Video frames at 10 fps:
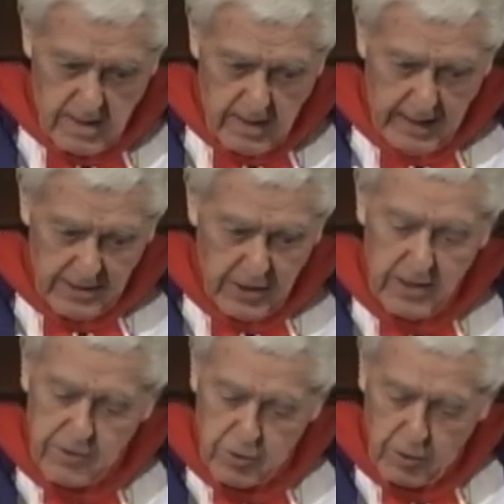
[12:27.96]
And then
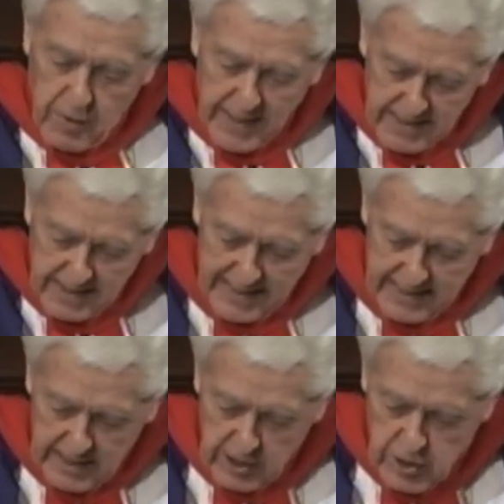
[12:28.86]
to direct that
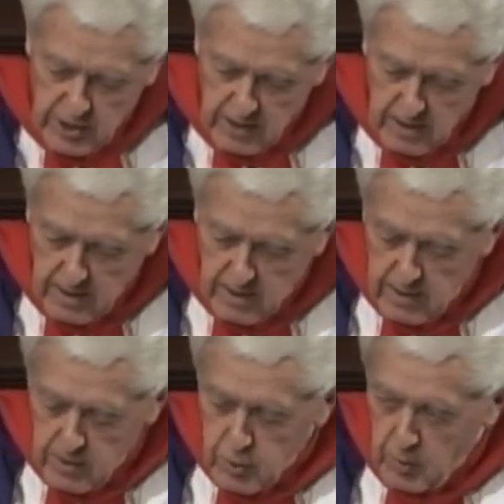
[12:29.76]
energy
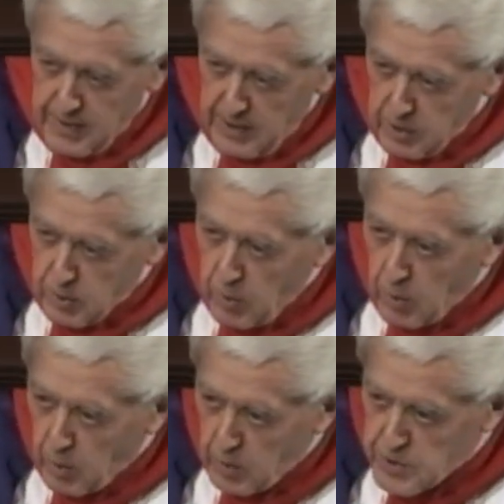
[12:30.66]
to another
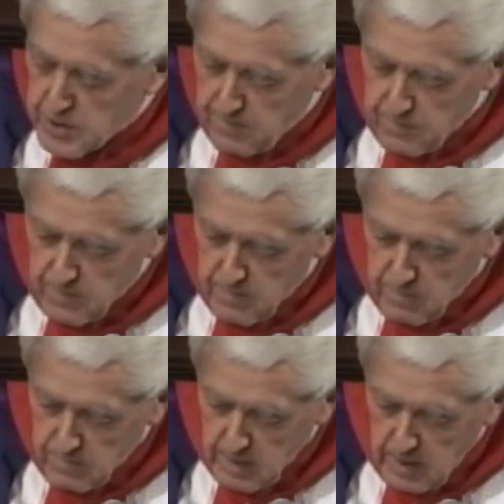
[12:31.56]
cause,
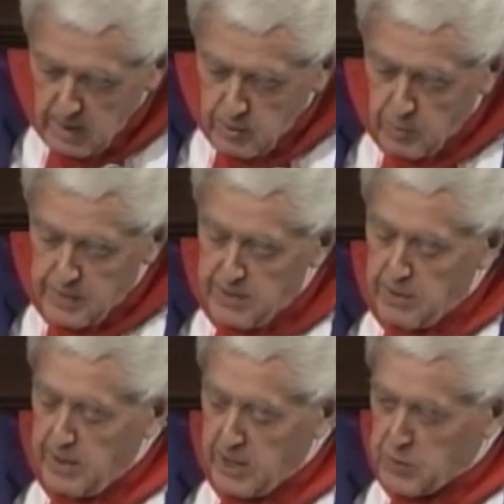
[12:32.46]
to another
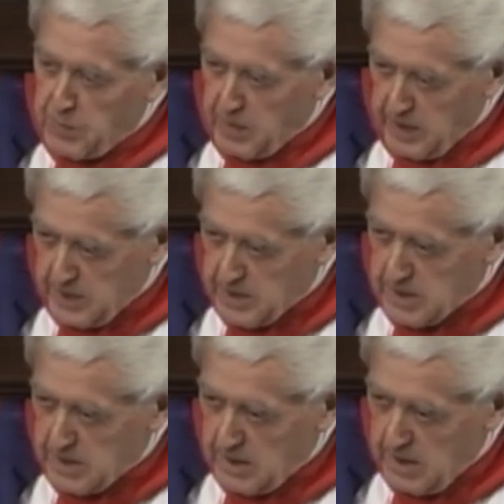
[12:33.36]
experience,
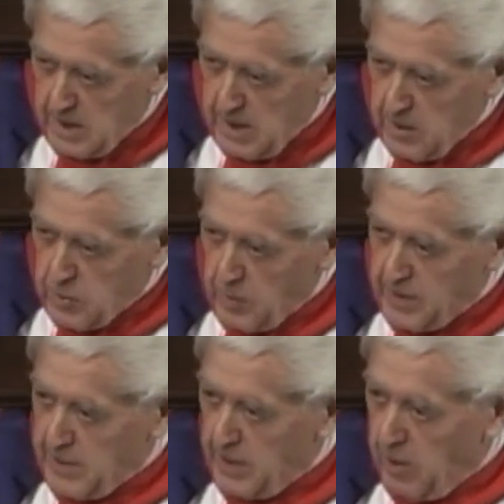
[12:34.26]
to
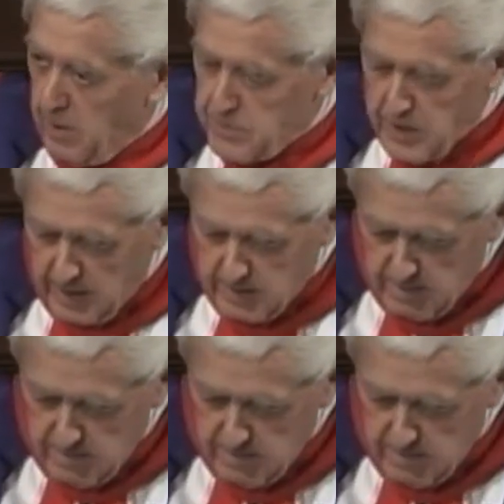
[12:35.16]
another object,